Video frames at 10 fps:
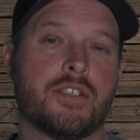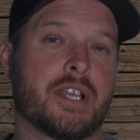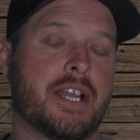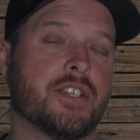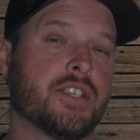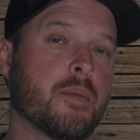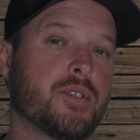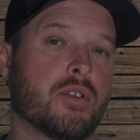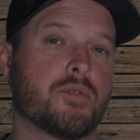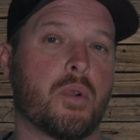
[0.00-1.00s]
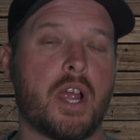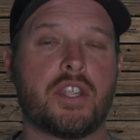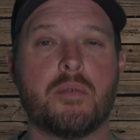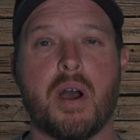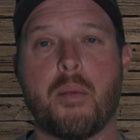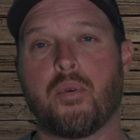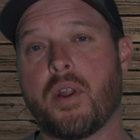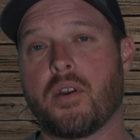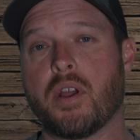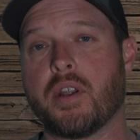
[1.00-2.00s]
So guys, this episode is brought to you by
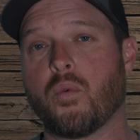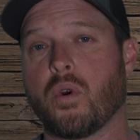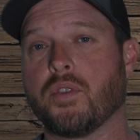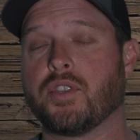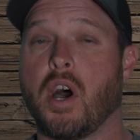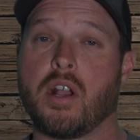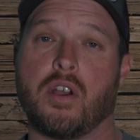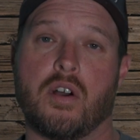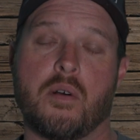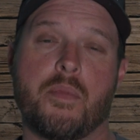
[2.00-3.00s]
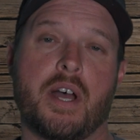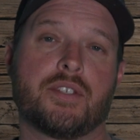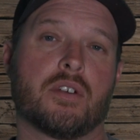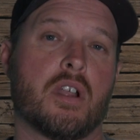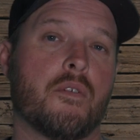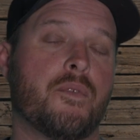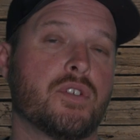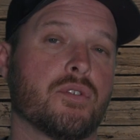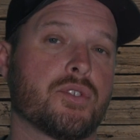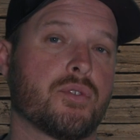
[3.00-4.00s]
PredatorHuntingWorld.com. That's our
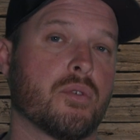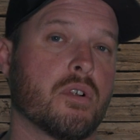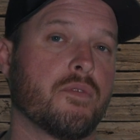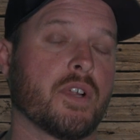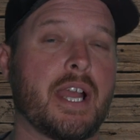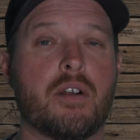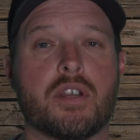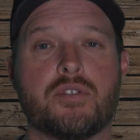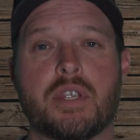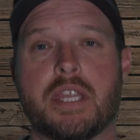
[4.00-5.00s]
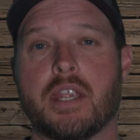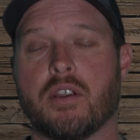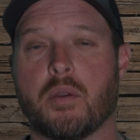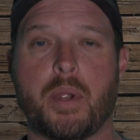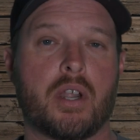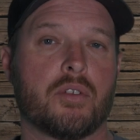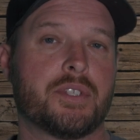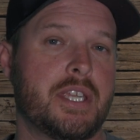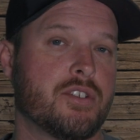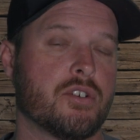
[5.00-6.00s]
official store for coyote country gear, apparel,
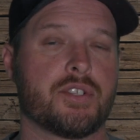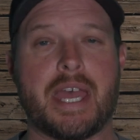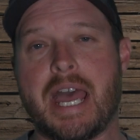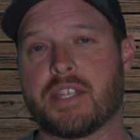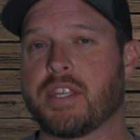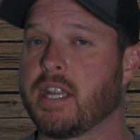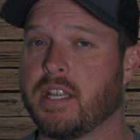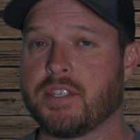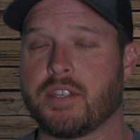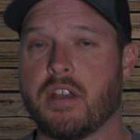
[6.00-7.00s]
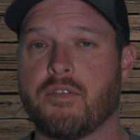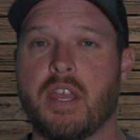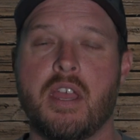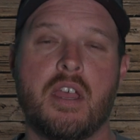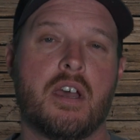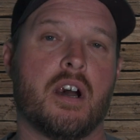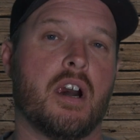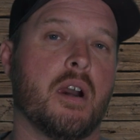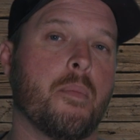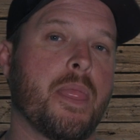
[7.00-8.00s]
t-shirts, hats, that kind of stuff.
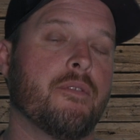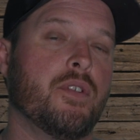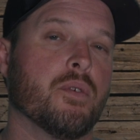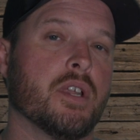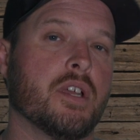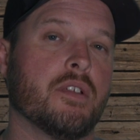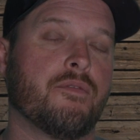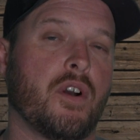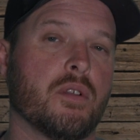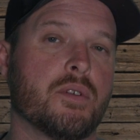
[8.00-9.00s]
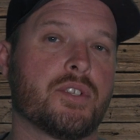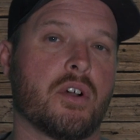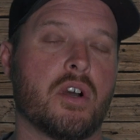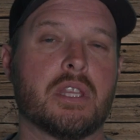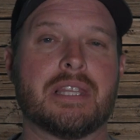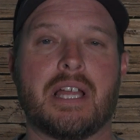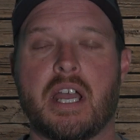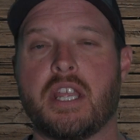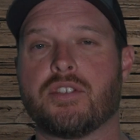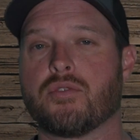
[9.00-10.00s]
If you want to follow us
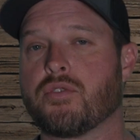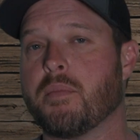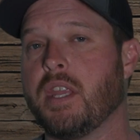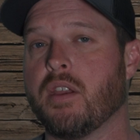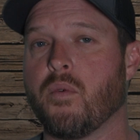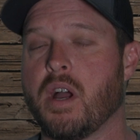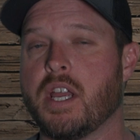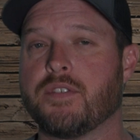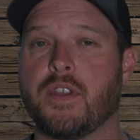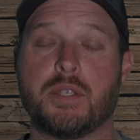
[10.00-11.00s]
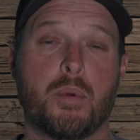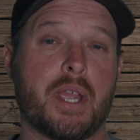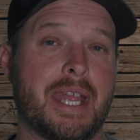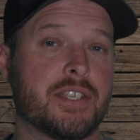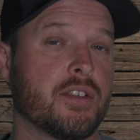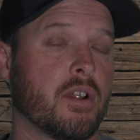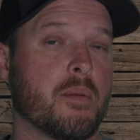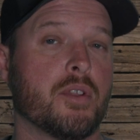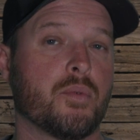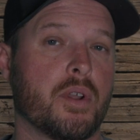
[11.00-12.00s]
online, social media wise, Facebook,
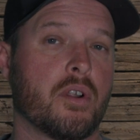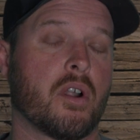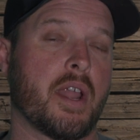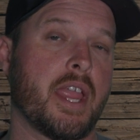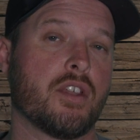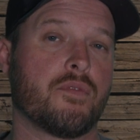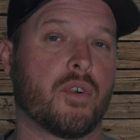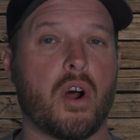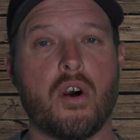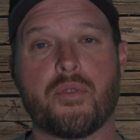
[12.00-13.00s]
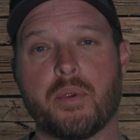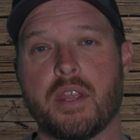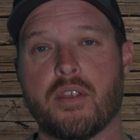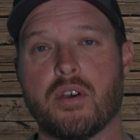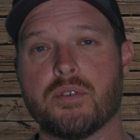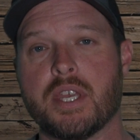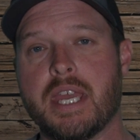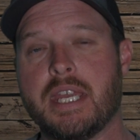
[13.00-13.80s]
Instagram, and Twitter, our handle for all three of those